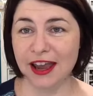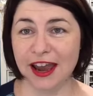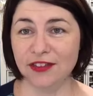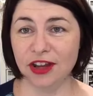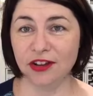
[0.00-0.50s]

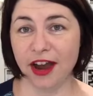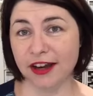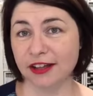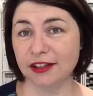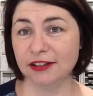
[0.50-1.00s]
And they're
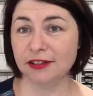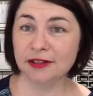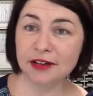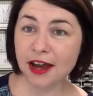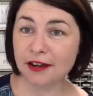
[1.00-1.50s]
like,
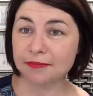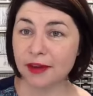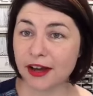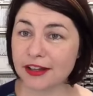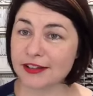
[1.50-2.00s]
no,
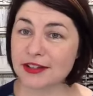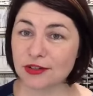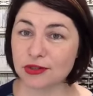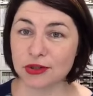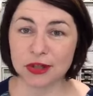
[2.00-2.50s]
nah, I can
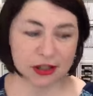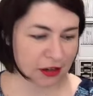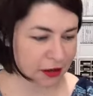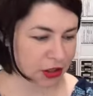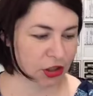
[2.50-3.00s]
still do it.
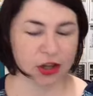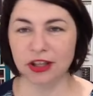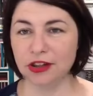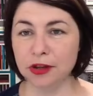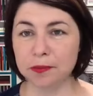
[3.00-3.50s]
I'm going to go to
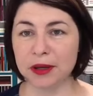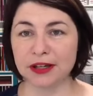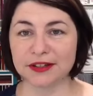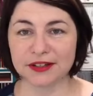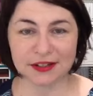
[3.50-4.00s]
the
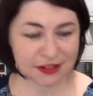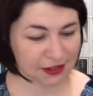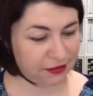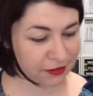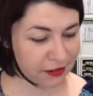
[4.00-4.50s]

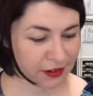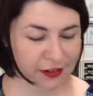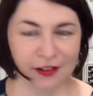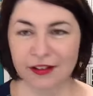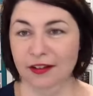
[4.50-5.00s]
Olympics.
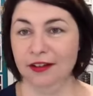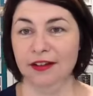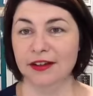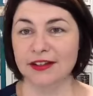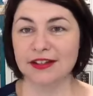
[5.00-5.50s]

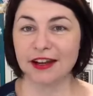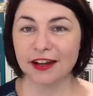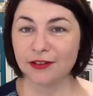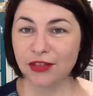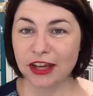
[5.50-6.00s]
It's
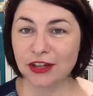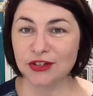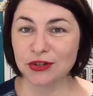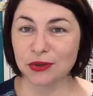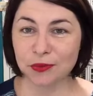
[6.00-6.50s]
like, if they could
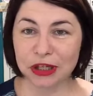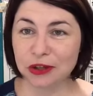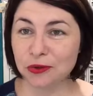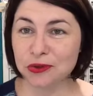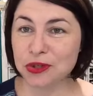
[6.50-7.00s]
do it, we
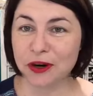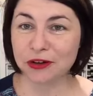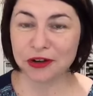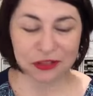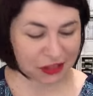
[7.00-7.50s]
can all do
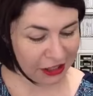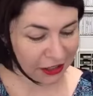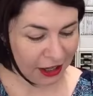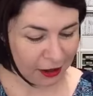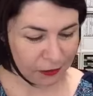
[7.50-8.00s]
our own
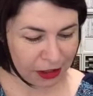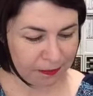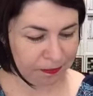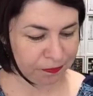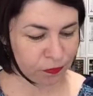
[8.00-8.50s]
thing, can't
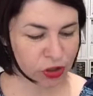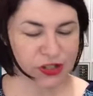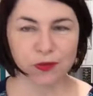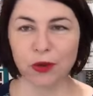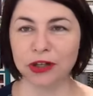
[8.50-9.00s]
we? We
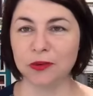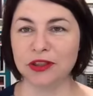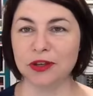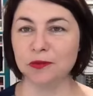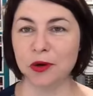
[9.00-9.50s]
just work
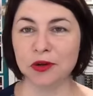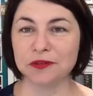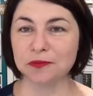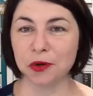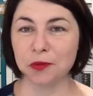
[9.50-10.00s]
within what,
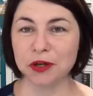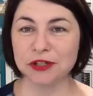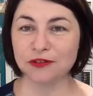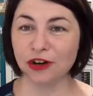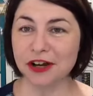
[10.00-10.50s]
what
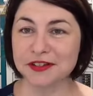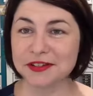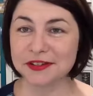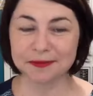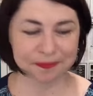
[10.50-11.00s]
works for us.